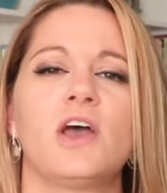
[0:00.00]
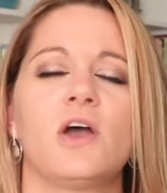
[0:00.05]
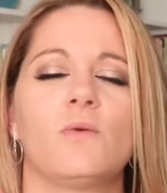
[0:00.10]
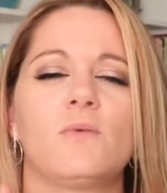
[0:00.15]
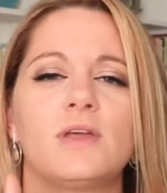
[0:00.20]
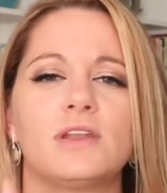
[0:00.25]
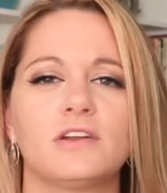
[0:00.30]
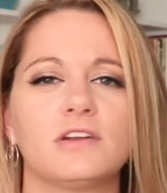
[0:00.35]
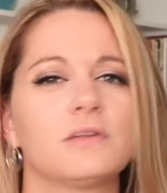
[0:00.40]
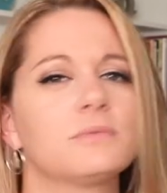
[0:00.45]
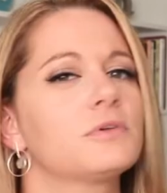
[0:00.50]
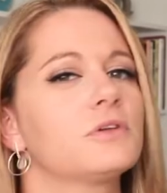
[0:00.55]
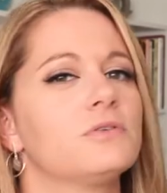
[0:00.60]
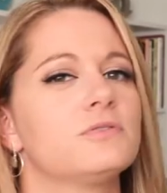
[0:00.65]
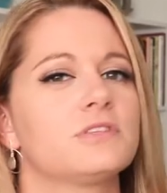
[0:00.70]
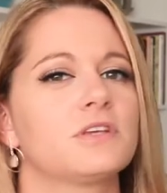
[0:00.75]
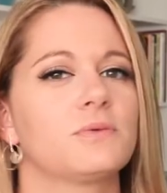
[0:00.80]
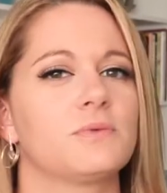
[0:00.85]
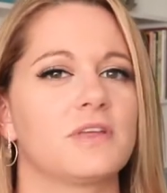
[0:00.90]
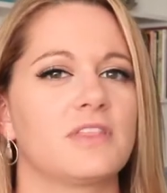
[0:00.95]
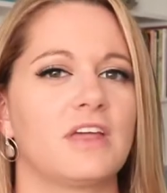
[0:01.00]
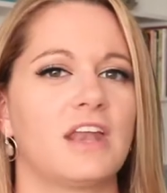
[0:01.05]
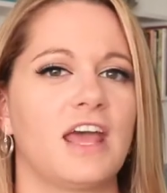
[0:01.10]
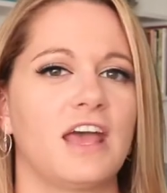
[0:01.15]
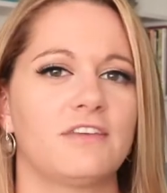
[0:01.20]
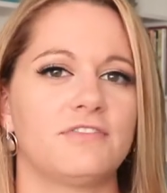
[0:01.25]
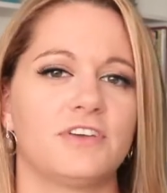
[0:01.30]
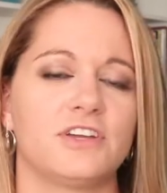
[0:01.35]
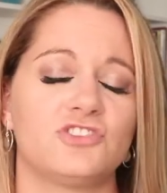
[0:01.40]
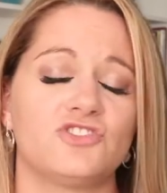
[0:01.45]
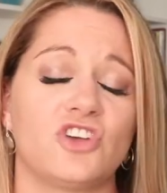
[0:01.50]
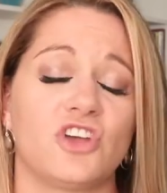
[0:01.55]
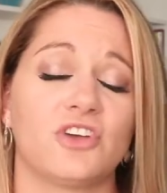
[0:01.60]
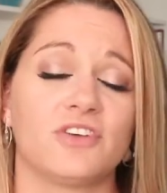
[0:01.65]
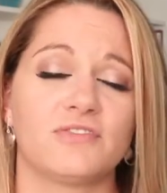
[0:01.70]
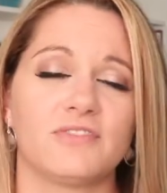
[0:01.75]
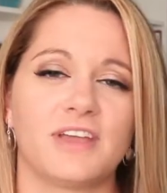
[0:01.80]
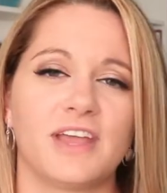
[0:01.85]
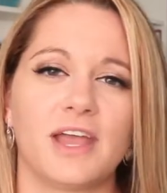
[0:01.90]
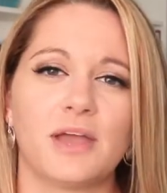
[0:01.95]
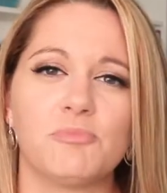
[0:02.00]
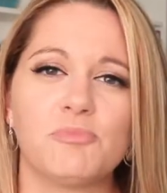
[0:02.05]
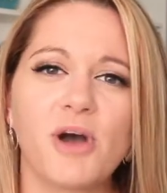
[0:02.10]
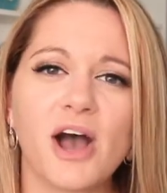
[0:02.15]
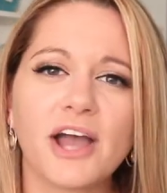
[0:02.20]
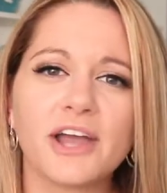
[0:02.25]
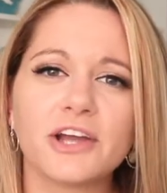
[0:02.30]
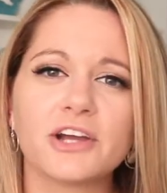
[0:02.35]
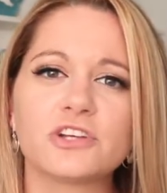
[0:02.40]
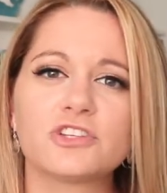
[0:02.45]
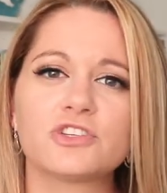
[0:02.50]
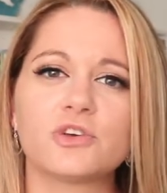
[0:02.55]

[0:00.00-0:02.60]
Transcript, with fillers: We ended up closing with an F H A or V A buyer.